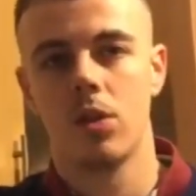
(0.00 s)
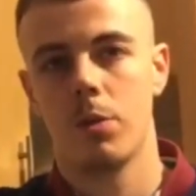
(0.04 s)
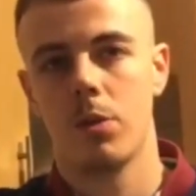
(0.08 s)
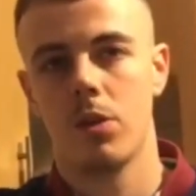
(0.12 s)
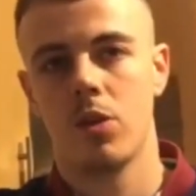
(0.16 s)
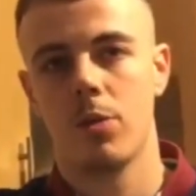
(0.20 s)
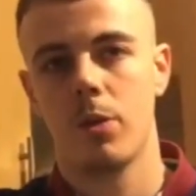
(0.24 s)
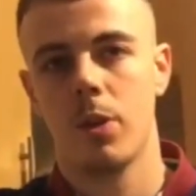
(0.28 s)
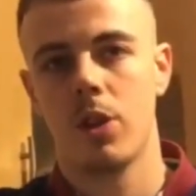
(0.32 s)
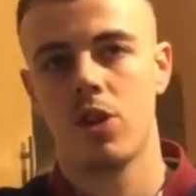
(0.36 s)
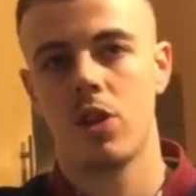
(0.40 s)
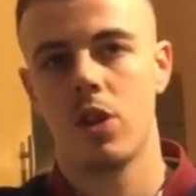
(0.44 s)

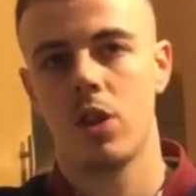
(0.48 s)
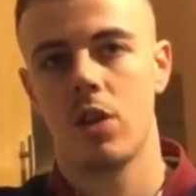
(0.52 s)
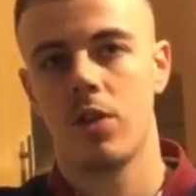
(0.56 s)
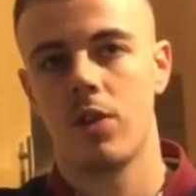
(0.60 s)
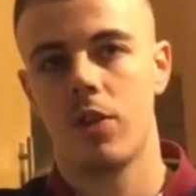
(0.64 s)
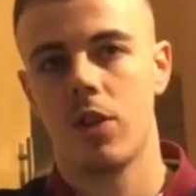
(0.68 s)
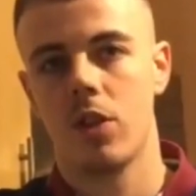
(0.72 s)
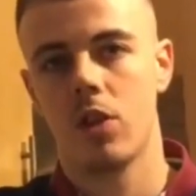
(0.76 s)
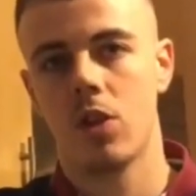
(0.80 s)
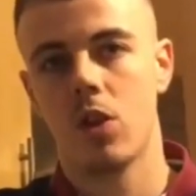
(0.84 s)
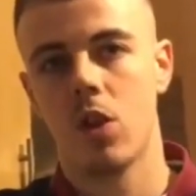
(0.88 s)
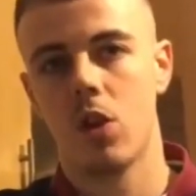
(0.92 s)
especially if
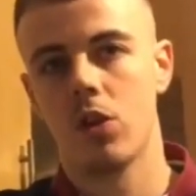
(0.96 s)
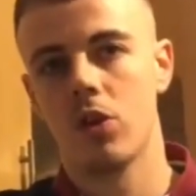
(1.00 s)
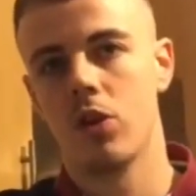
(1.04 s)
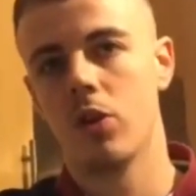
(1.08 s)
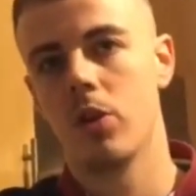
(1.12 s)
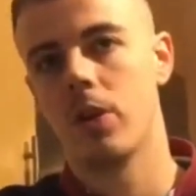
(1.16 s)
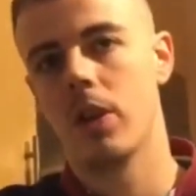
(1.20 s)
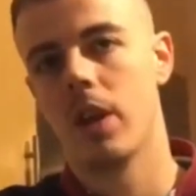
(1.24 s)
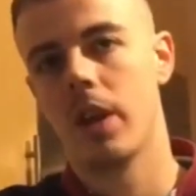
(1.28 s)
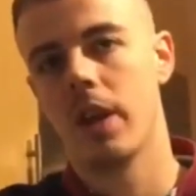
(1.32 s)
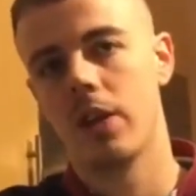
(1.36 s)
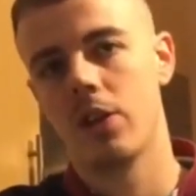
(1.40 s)
you're not
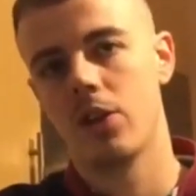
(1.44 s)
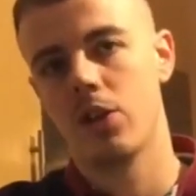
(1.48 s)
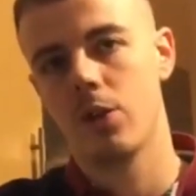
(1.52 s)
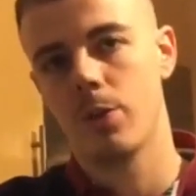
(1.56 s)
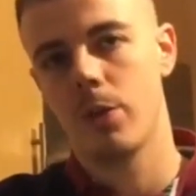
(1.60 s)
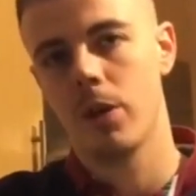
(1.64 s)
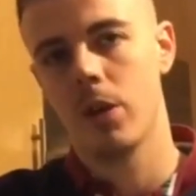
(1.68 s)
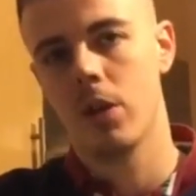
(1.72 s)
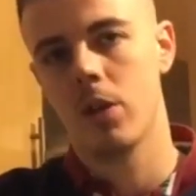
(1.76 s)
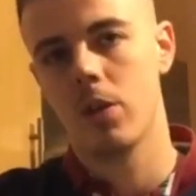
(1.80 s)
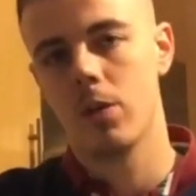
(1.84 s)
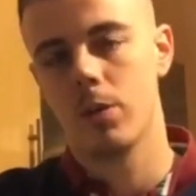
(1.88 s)
doing
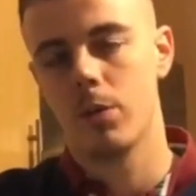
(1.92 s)
HMO.